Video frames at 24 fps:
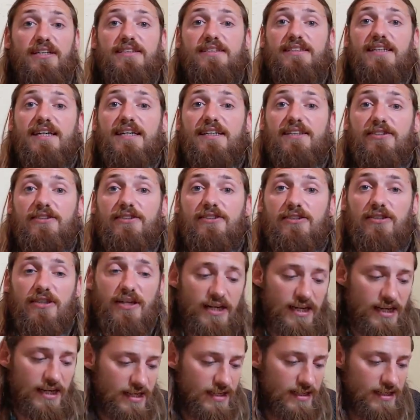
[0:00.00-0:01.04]
aside to
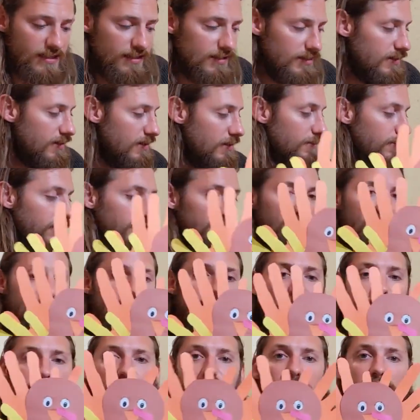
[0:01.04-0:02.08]
dry, but
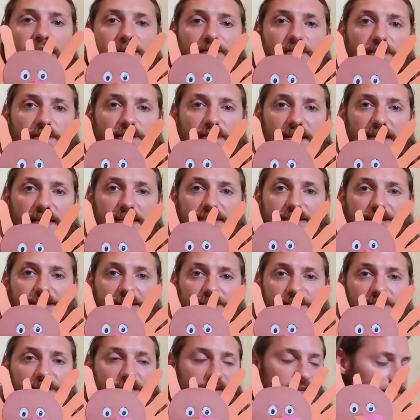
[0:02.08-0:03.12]
now you have a Thanksgiving